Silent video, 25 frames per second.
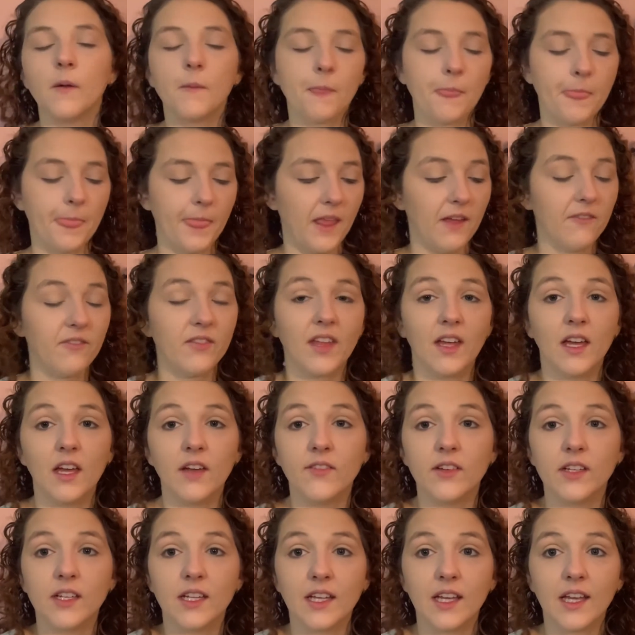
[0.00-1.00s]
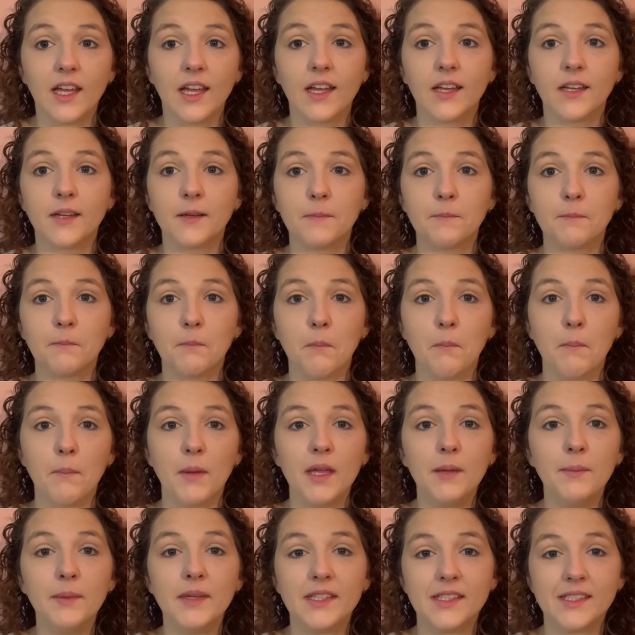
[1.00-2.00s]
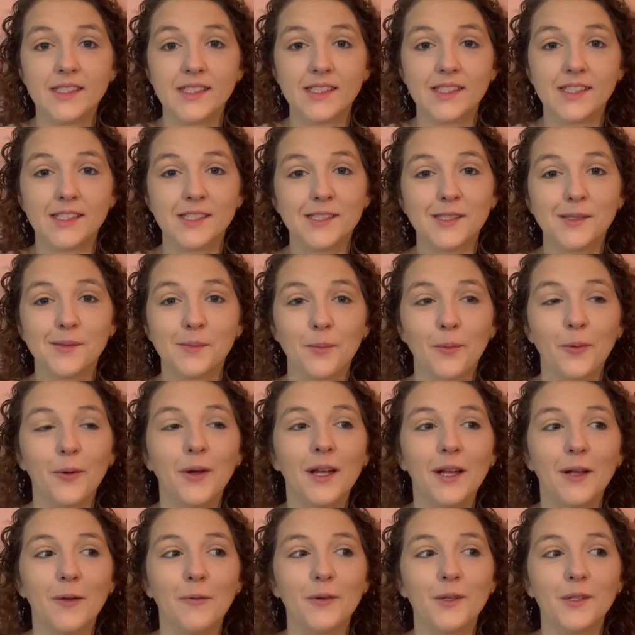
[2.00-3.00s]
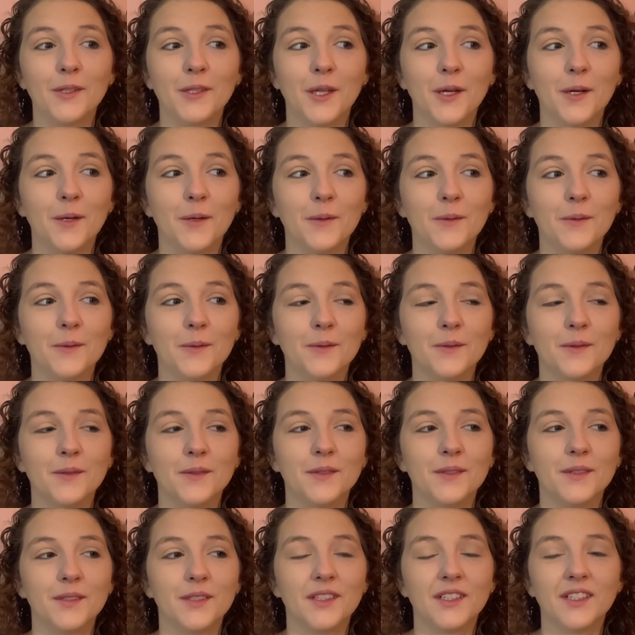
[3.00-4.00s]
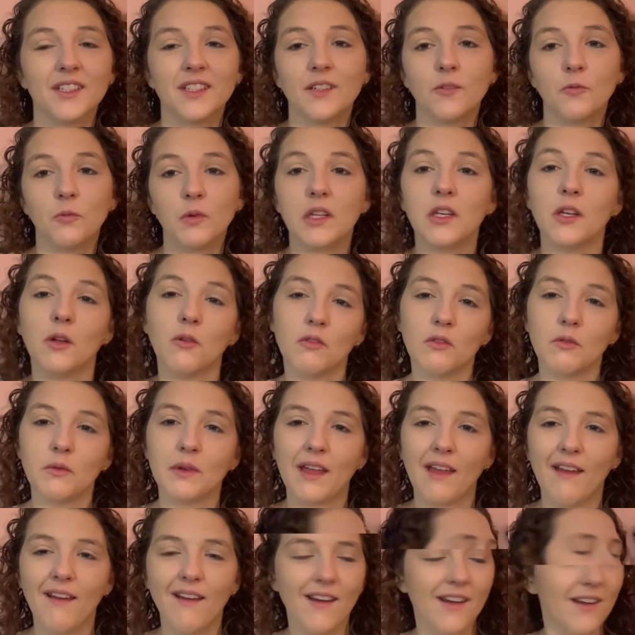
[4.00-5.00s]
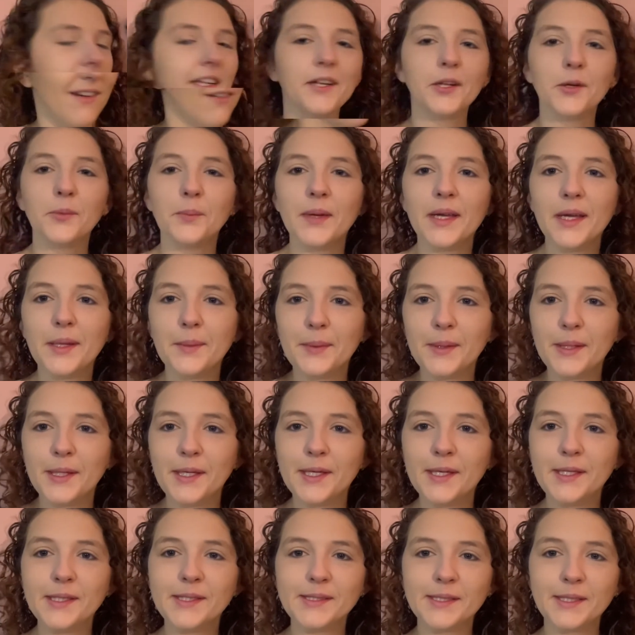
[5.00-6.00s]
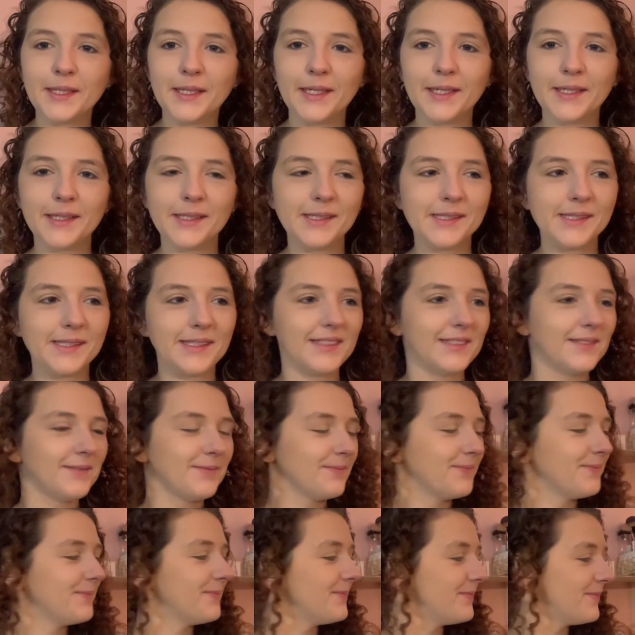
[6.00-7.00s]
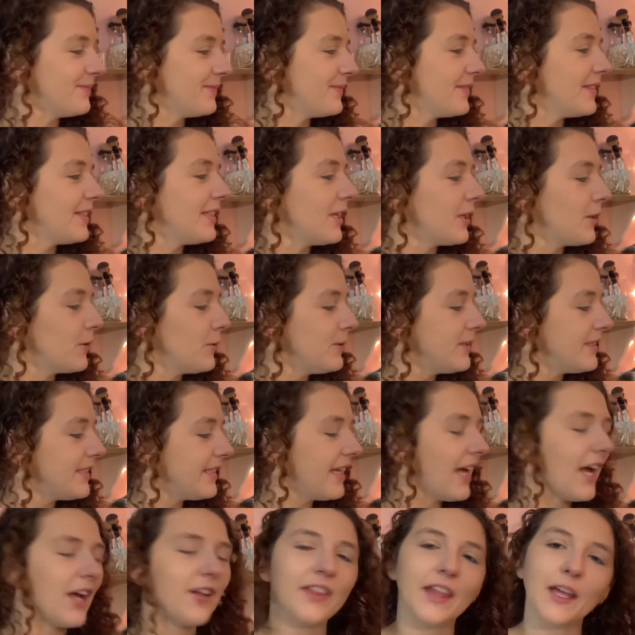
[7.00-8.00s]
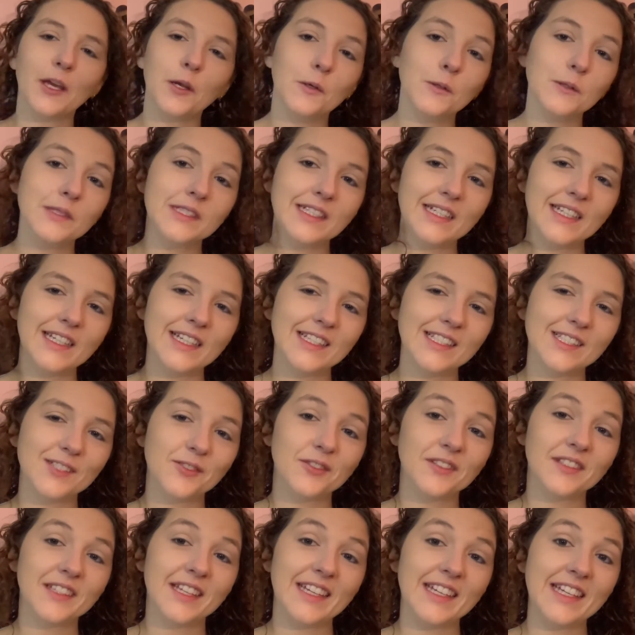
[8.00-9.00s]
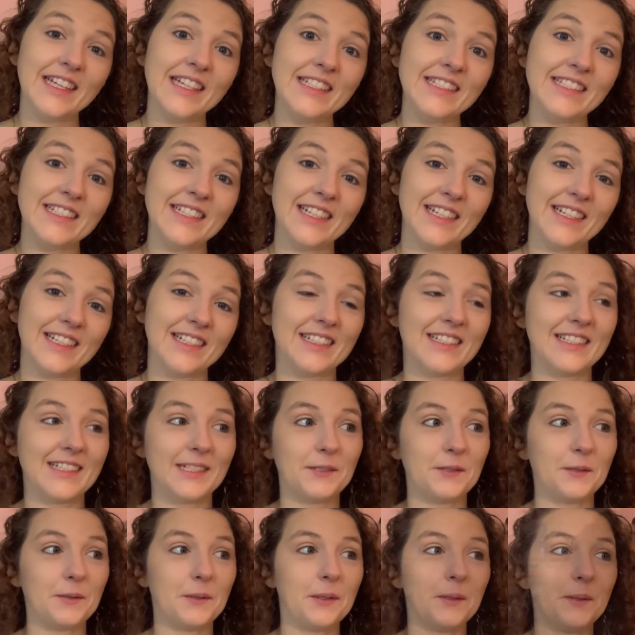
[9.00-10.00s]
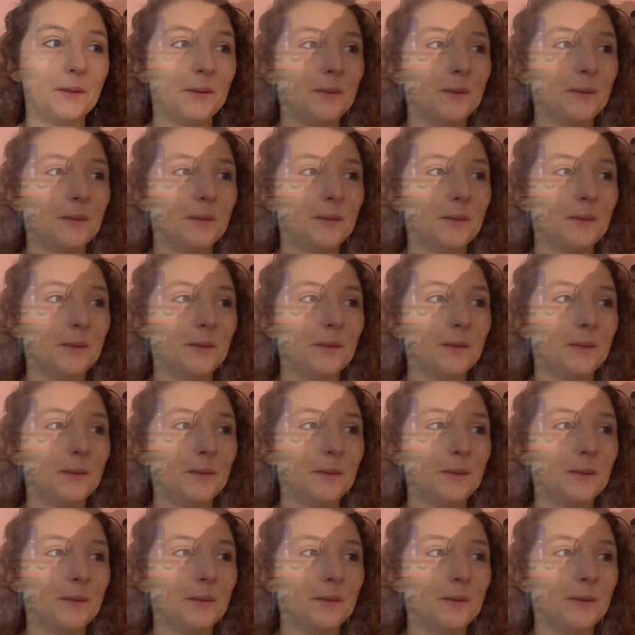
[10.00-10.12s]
if they have any babies in the spring, we know what we have. Little baby geeslings. Are they gooselings or are they geeslings? I don't know.